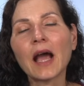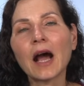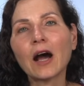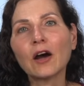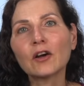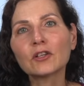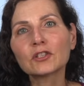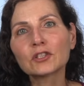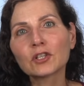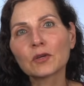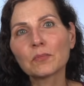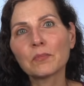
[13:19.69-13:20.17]

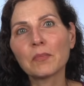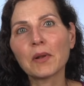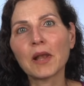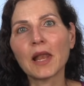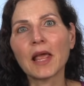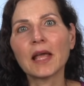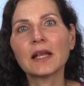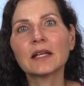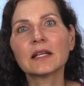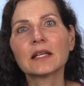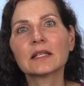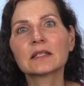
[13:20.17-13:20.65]
outer
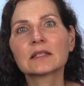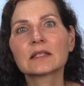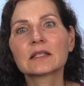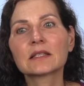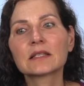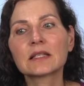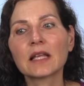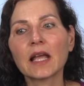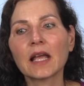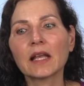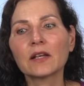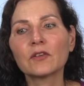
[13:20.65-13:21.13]
planets
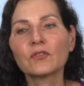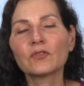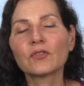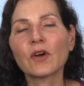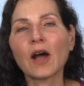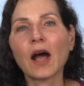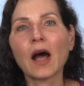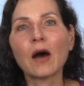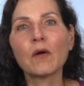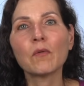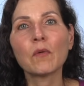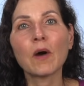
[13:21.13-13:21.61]
stand for
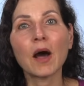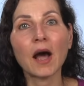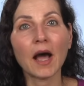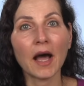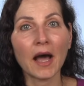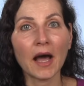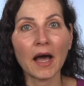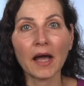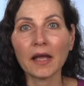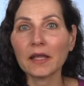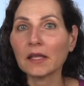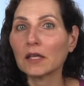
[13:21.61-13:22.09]
our
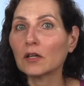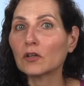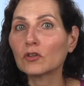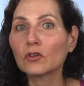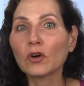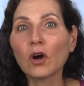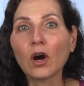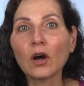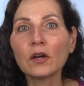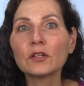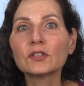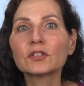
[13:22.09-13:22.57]
higher
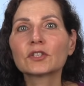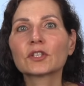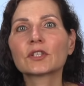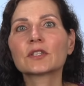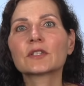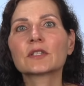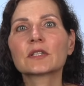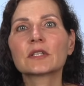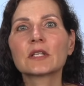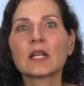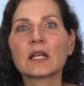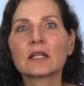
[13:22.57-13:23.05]

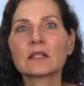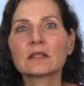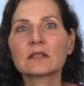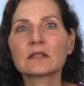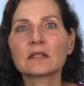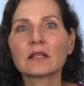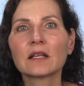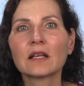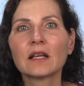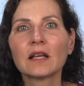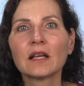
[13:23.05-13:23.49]
consciousness